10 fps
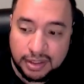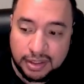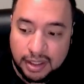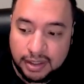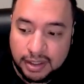
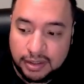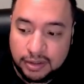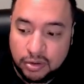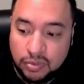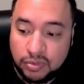to get
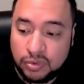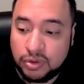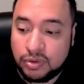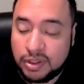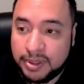new
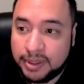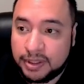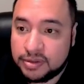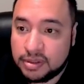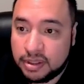email
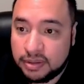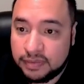accounts started,